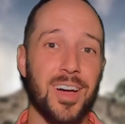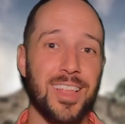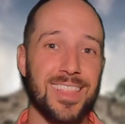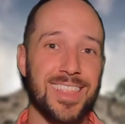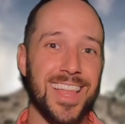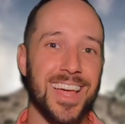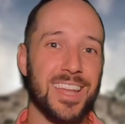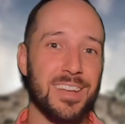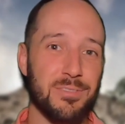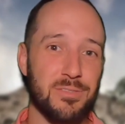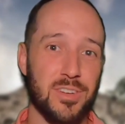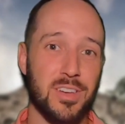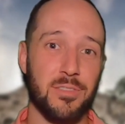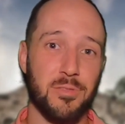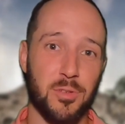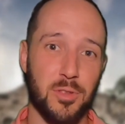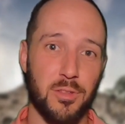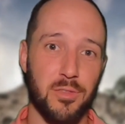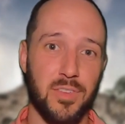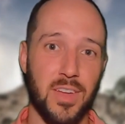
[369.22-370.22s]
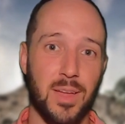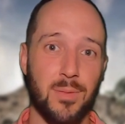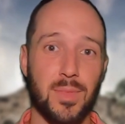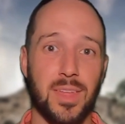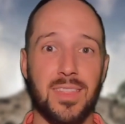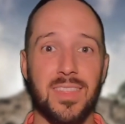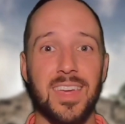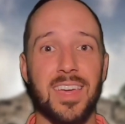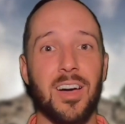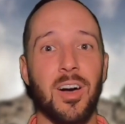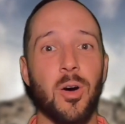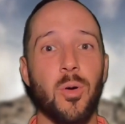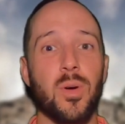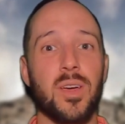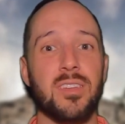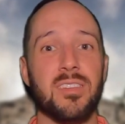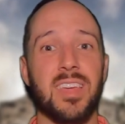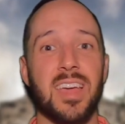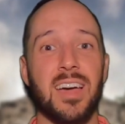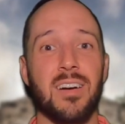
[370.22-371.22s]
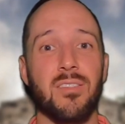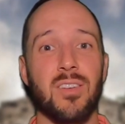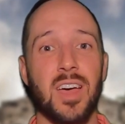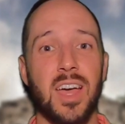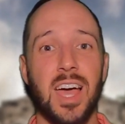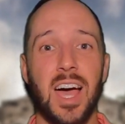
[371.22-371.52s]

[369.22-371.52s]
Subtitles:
a lot of fun for the family. They always have